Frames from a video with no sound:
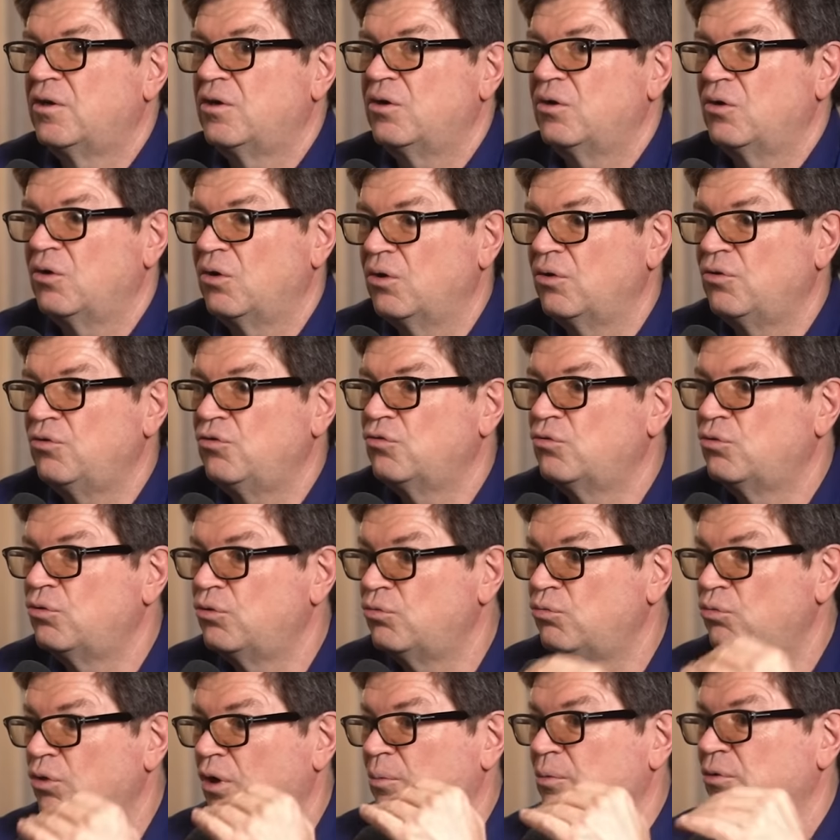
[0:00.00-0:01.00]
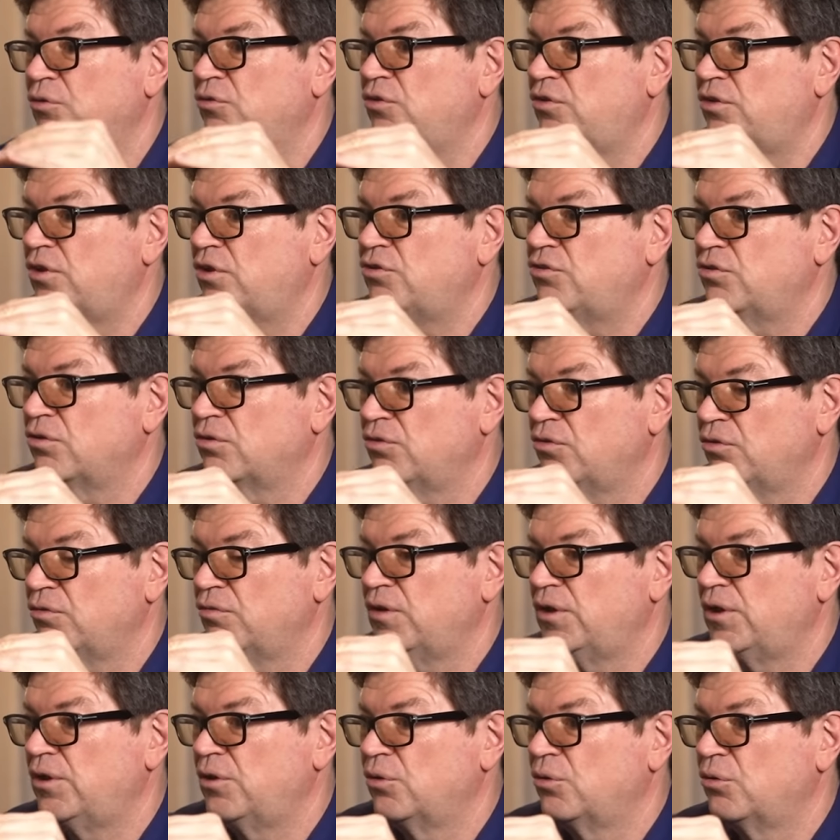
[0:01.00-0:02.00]
learns good representations of
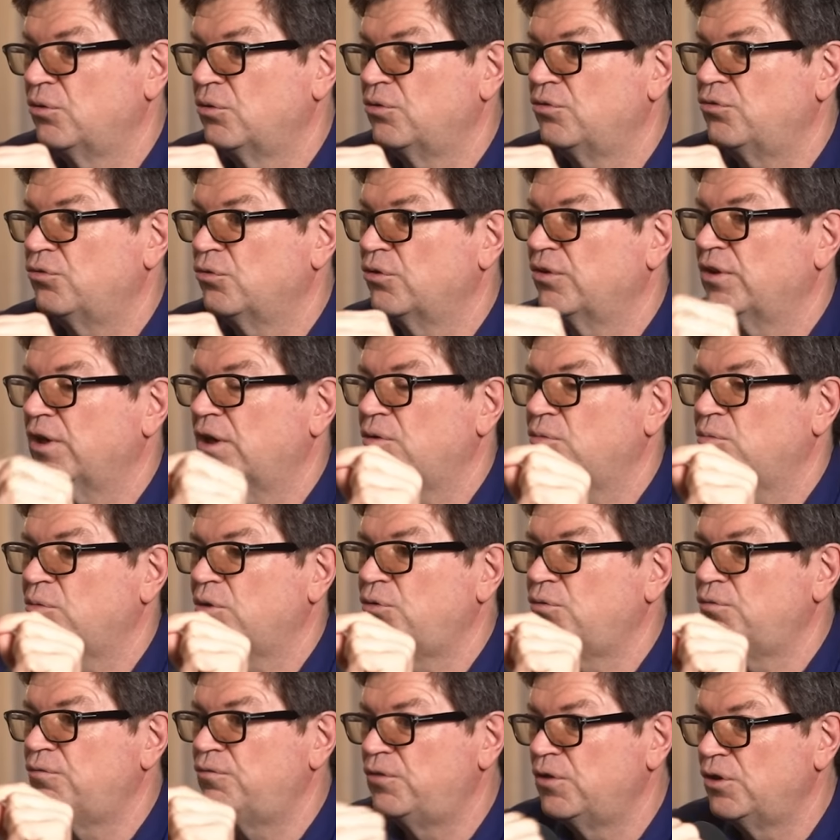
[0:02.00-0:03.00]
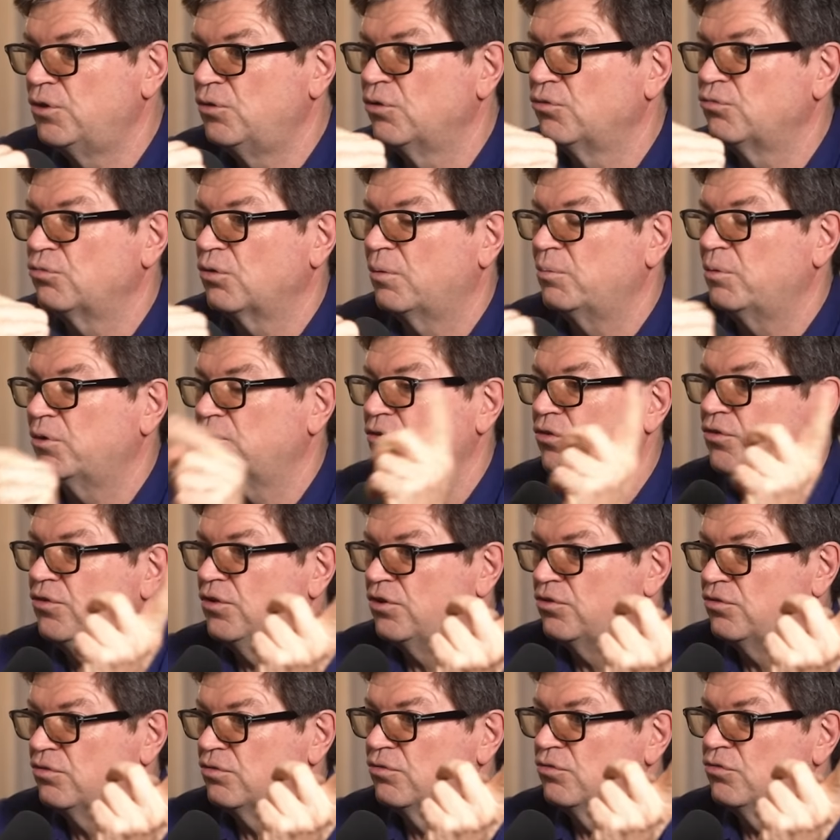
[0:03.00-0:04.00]
video so that when you feed those
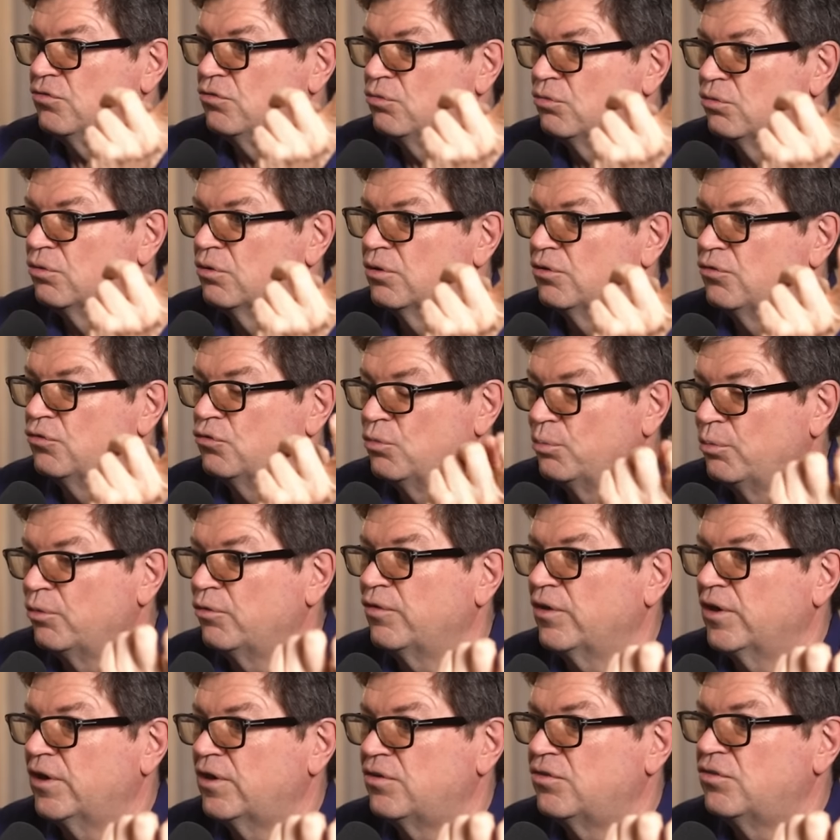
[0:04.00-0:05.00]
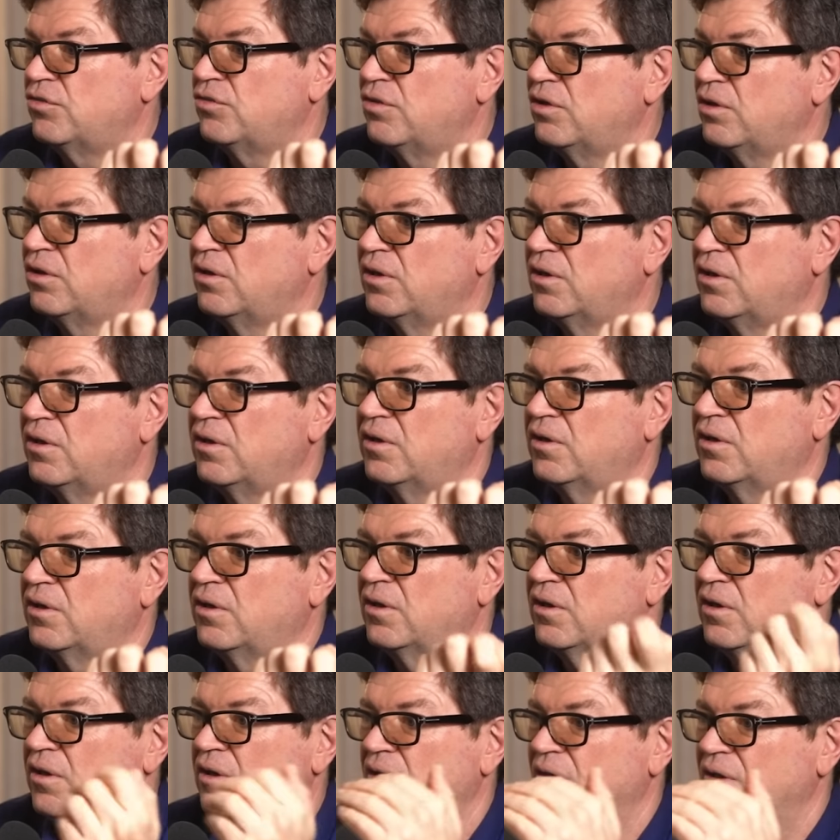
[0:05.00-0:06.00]
representations to a supervised
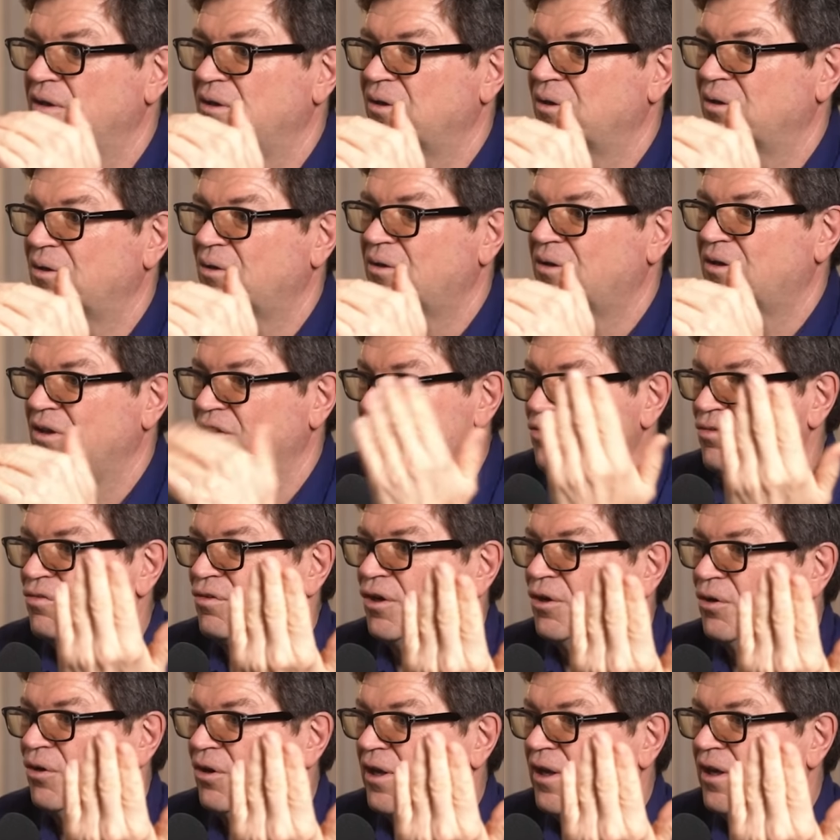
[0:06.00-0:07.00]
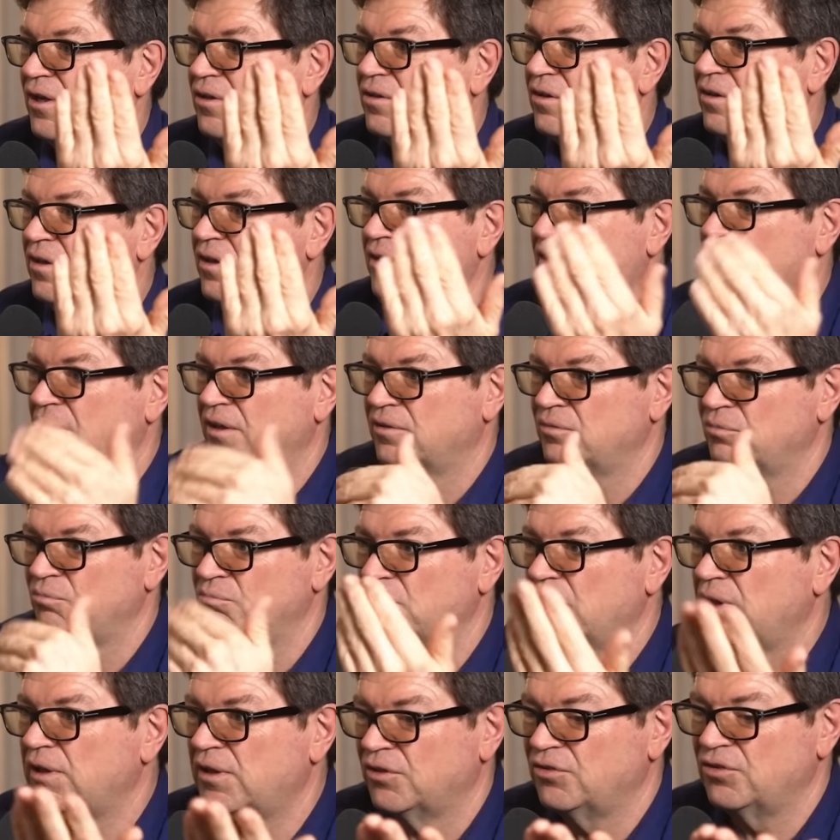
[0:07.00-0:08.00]
uh, classifier head, it
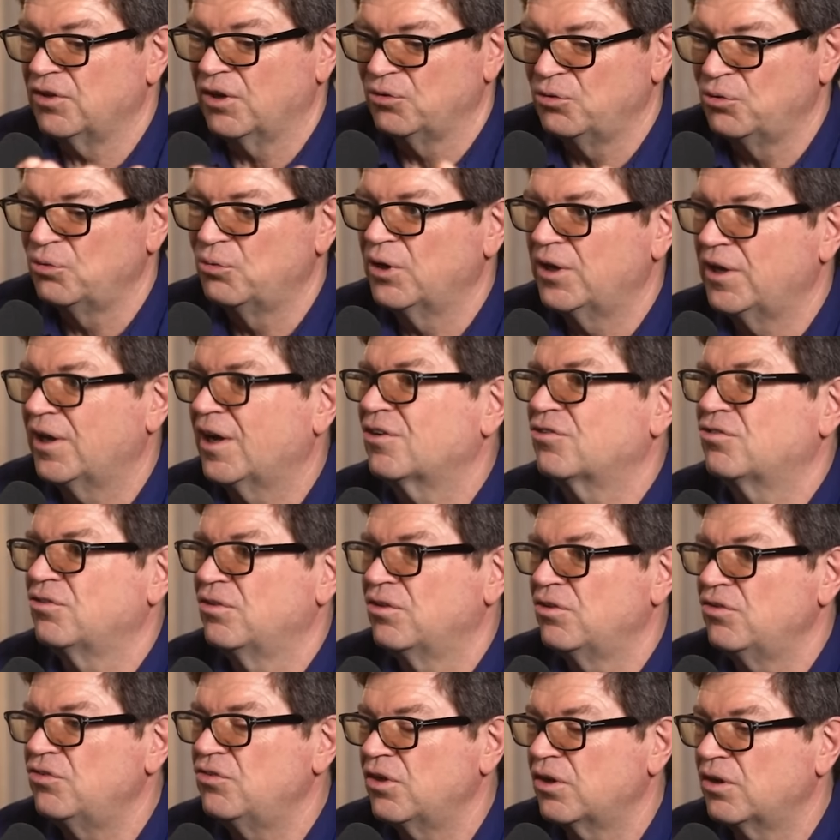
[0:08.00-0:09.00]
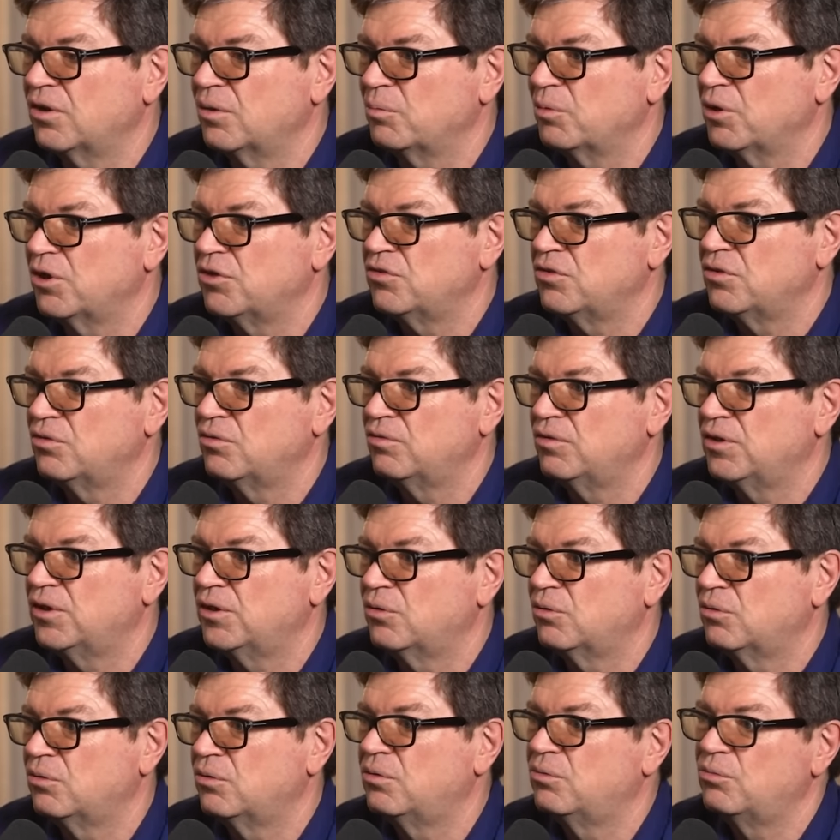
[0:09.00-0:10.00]
can it can tell you what action is taking place in the
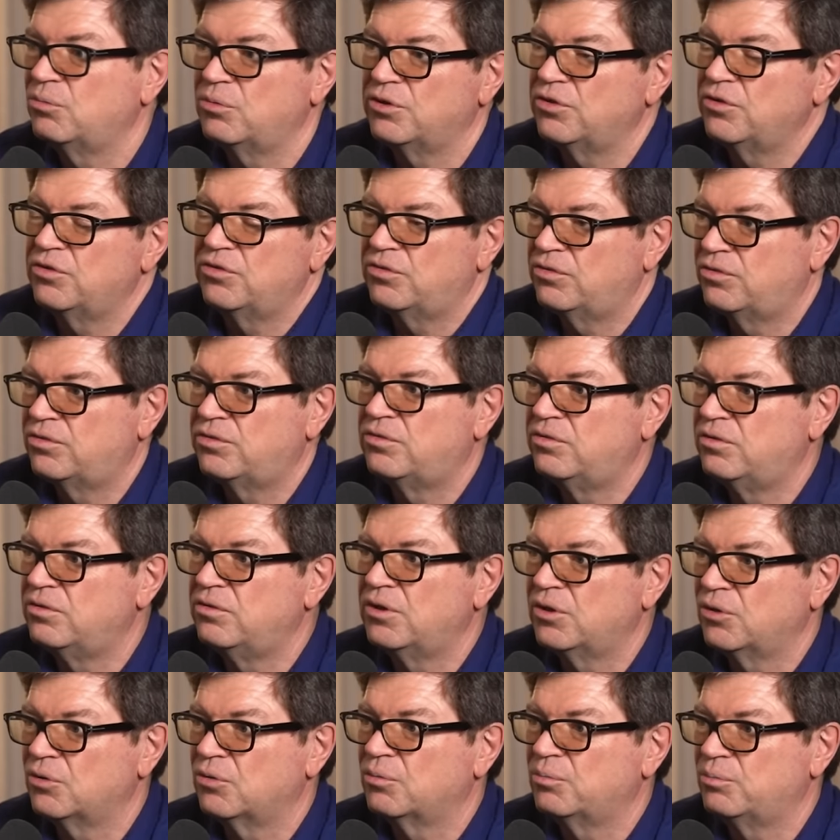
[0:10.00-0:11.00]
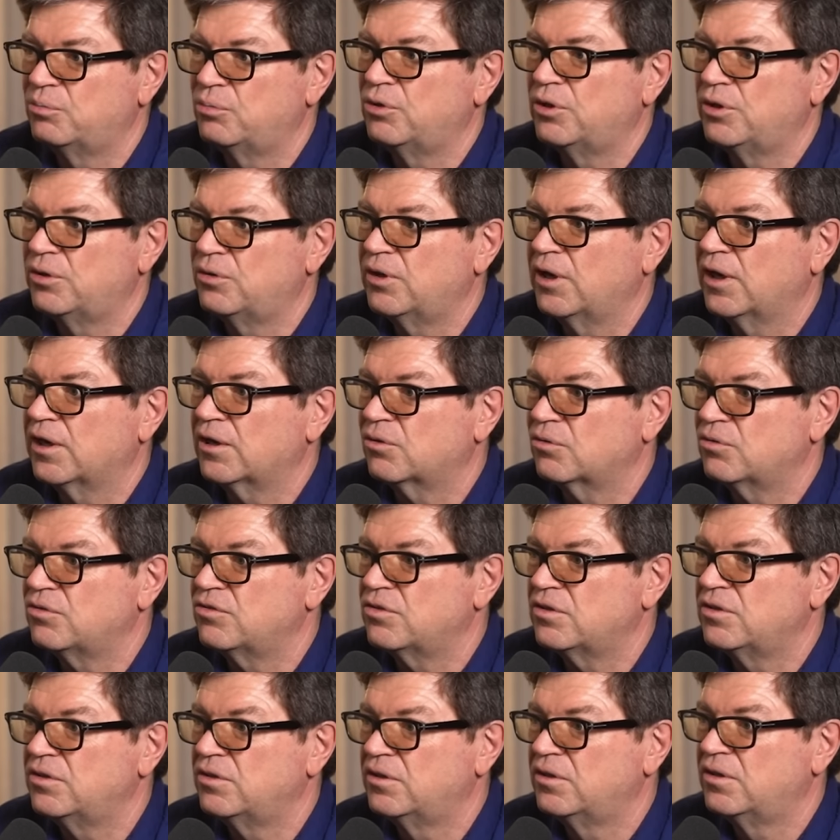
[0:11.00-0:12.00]
video with you know pretty good
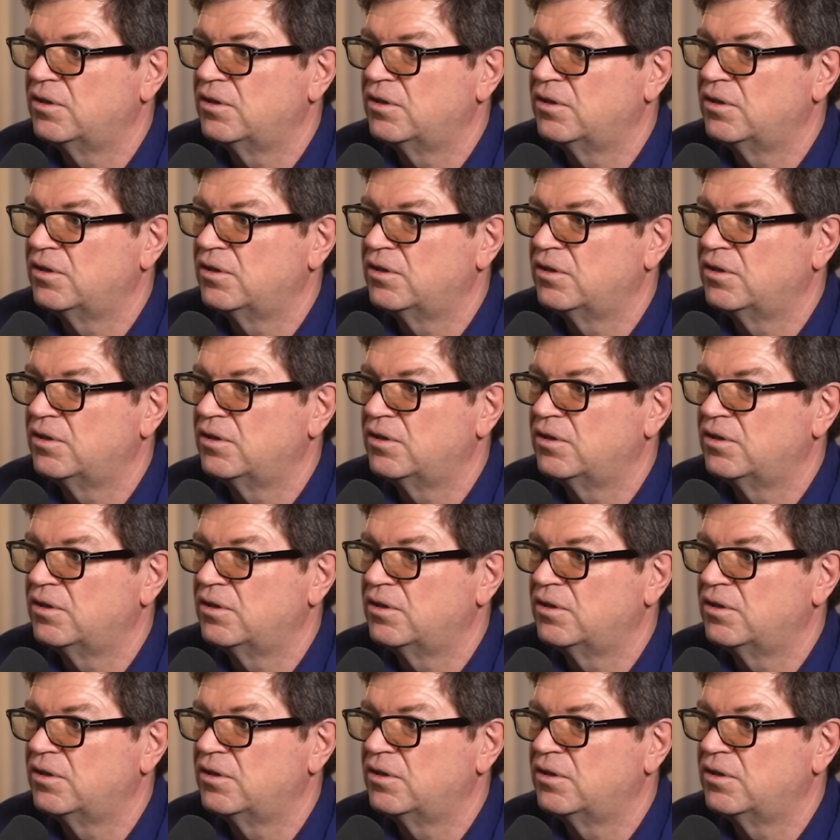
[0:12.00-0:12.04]
accuracy.